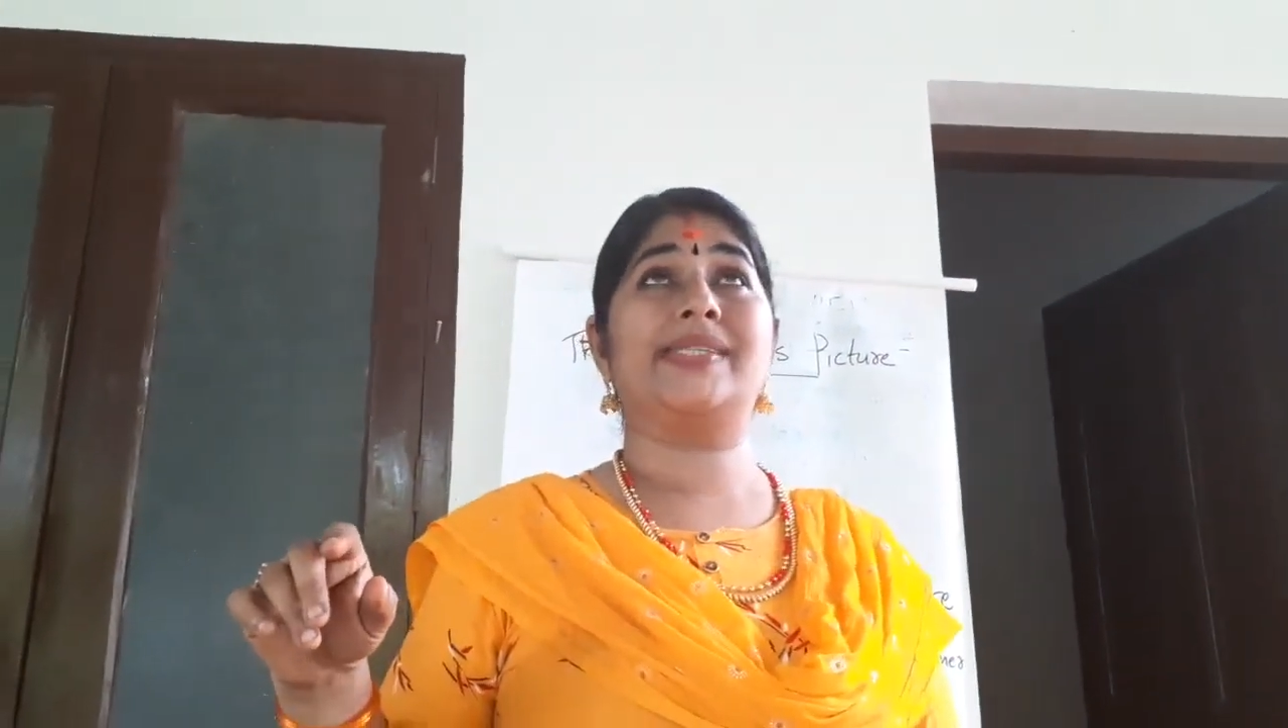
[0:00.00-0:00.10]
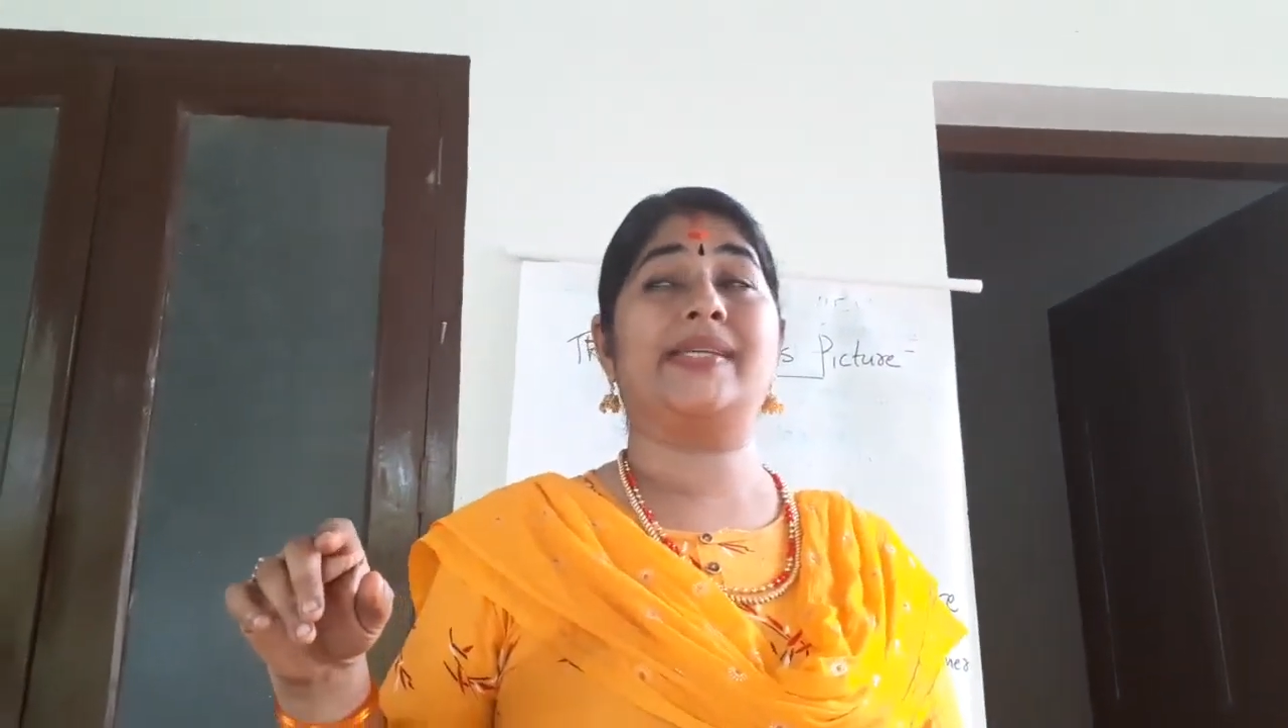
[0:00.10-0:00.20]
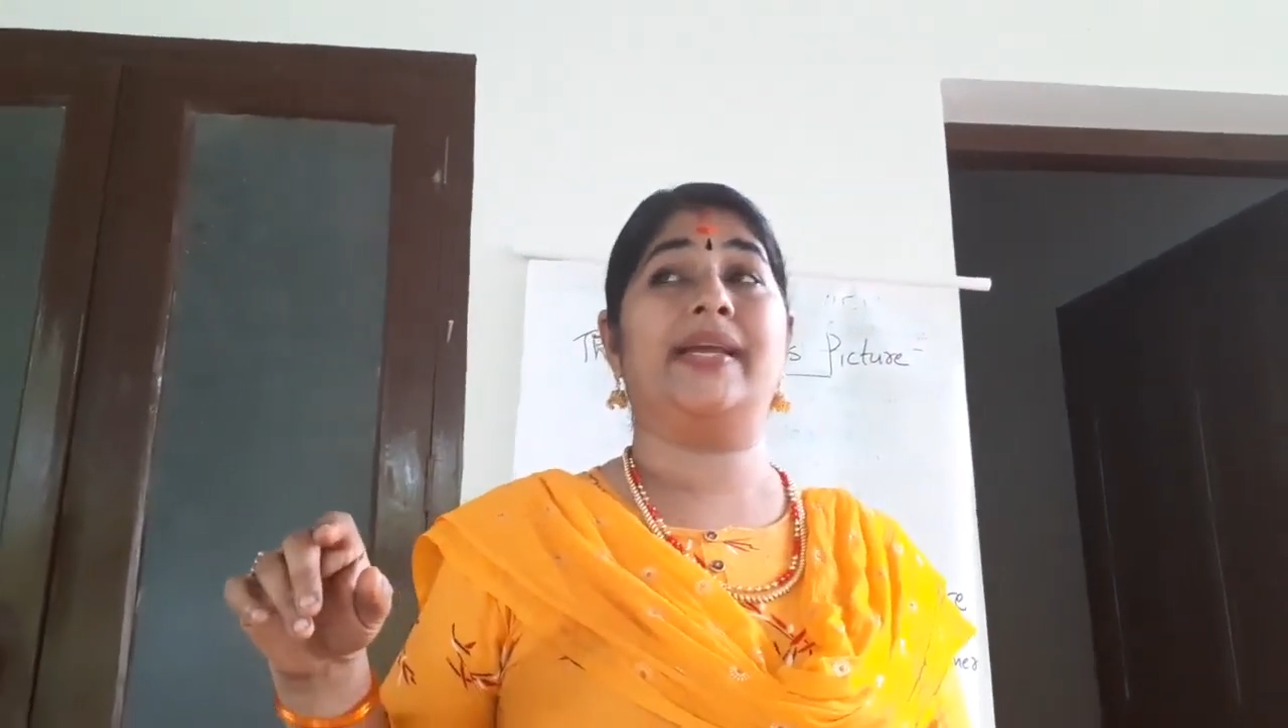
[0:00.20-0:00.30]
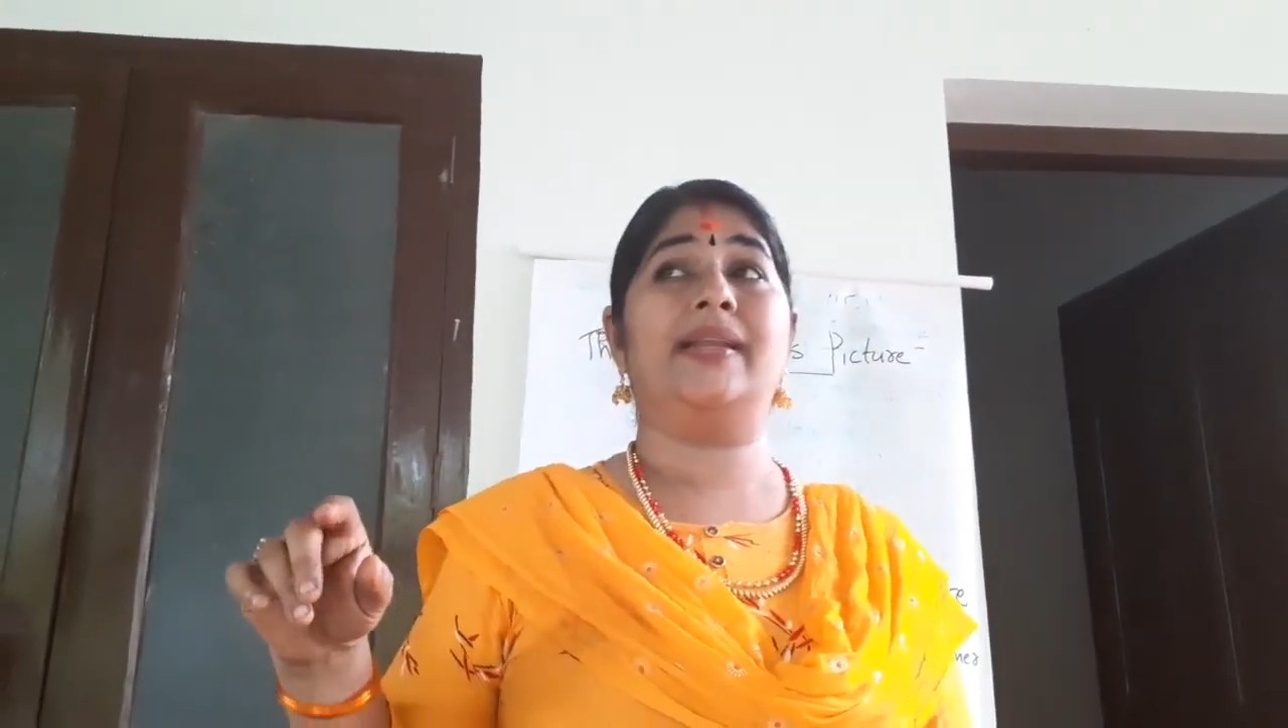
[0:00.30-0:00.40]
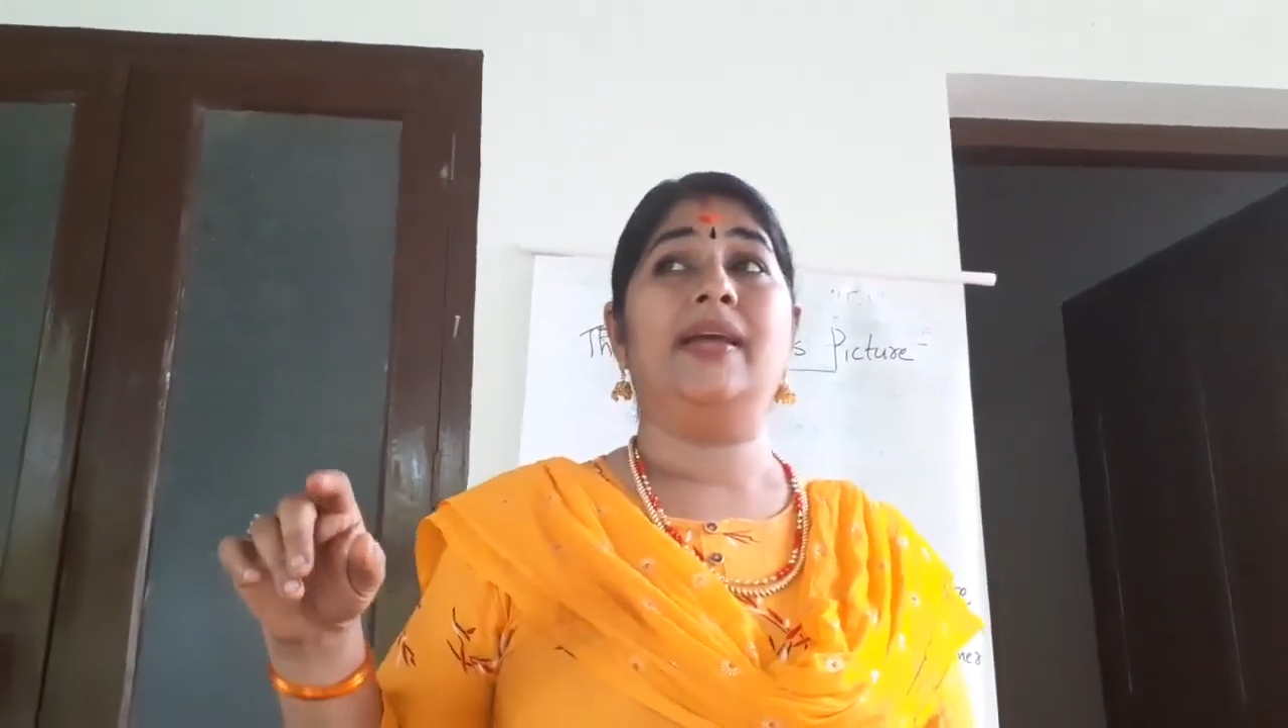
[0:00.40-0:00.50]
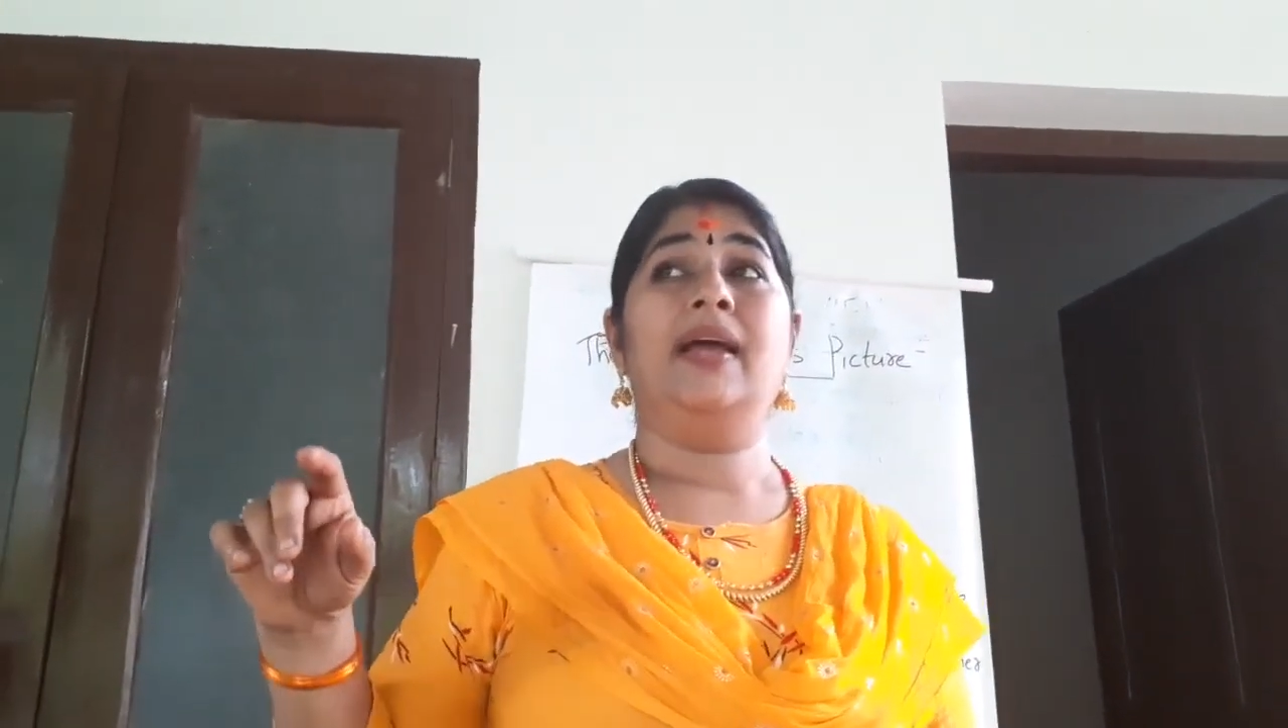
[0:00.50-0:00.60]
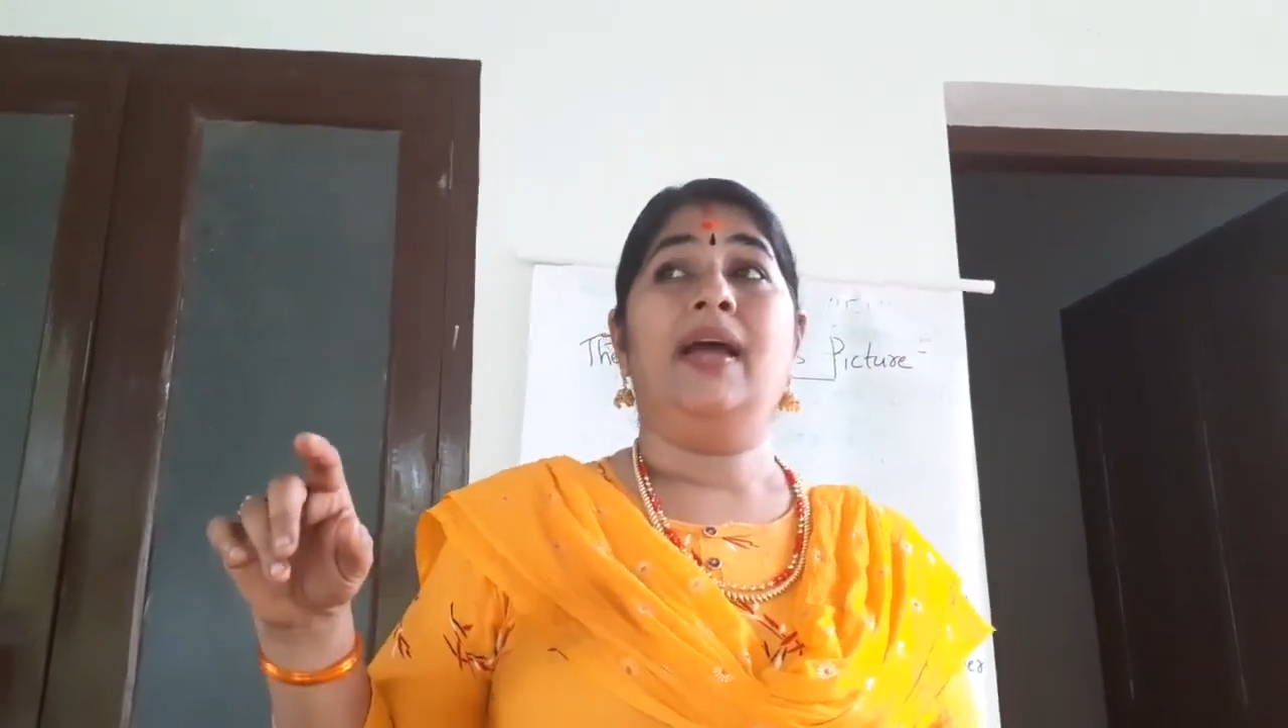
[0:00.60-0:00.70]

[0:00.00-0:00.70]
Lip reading: seen